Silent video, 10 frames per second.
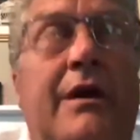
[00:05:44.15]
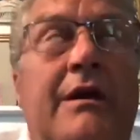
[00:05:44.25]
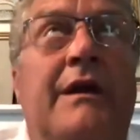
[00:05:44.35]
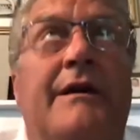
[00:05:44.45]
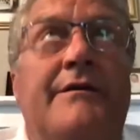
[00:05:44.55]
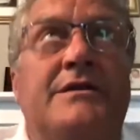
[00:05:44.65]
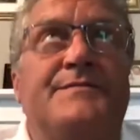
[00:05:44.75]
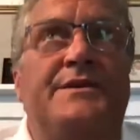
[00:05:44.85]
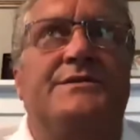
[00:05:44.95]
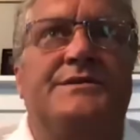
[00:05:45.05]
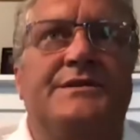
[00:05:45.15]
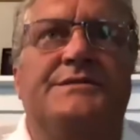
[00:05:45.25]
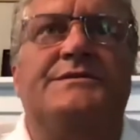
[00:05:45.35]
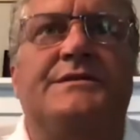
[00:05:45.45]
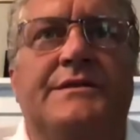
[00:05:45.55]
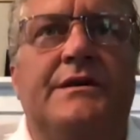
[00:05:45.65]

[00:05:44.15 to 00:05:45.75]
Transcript: and I experienced this